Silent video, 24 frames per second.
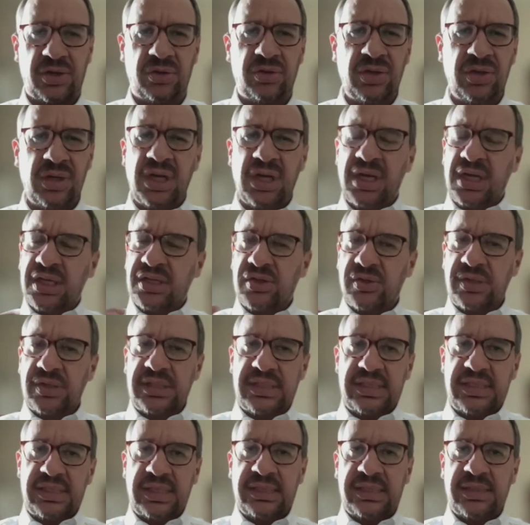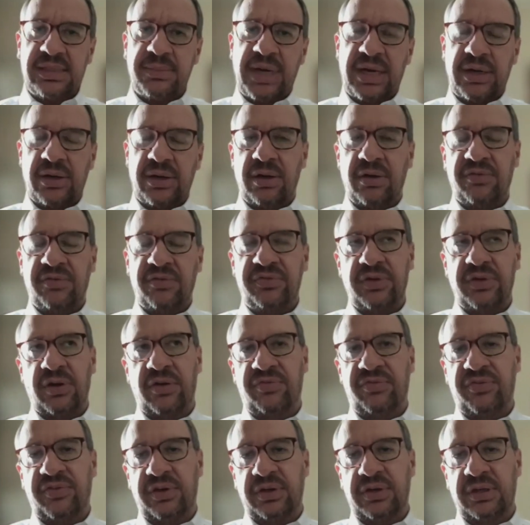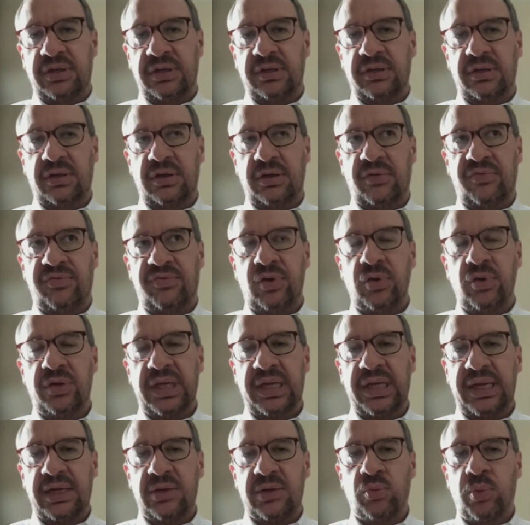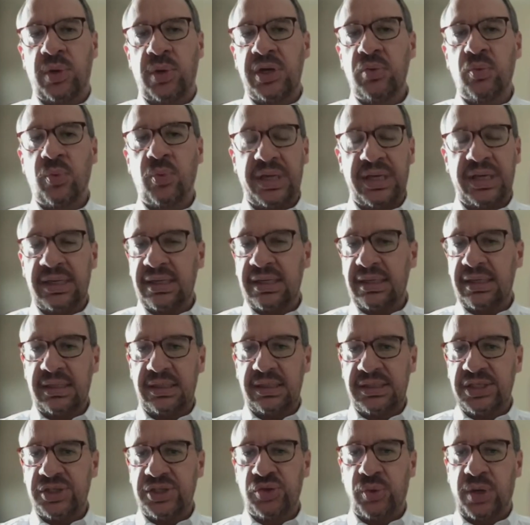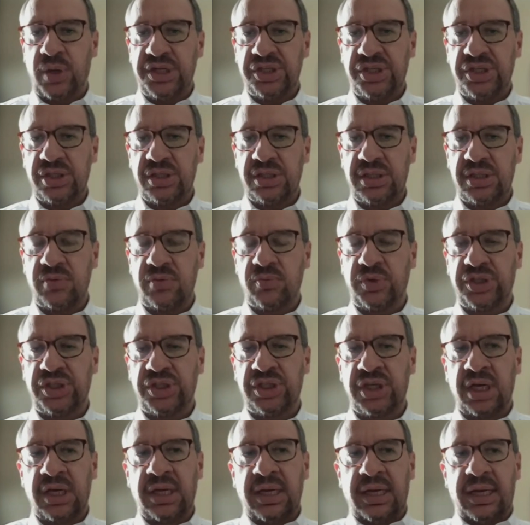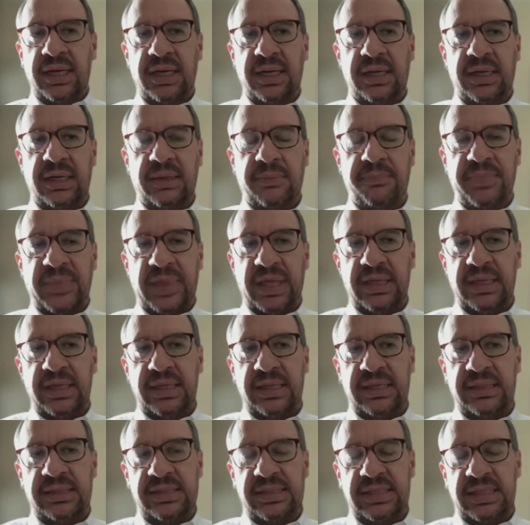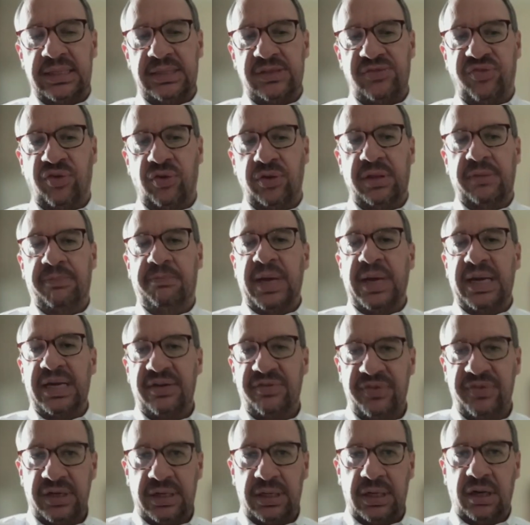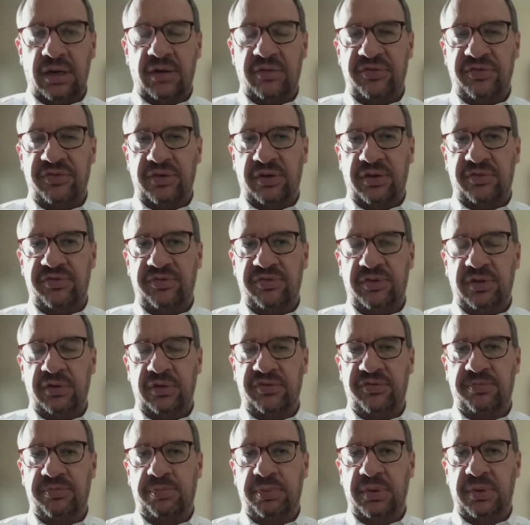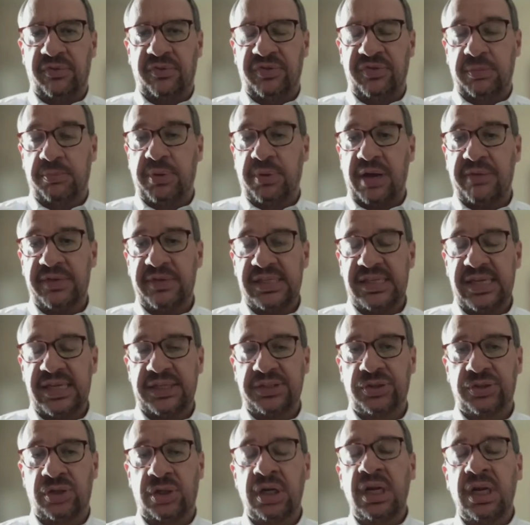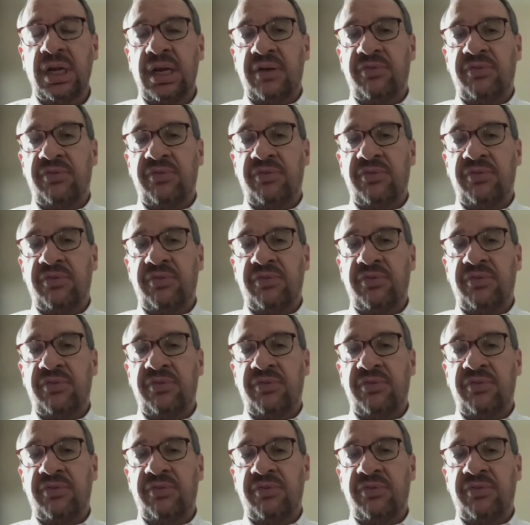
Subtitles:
So it's a matter of looking at win-win situations in which it's for the benefit of the private sector,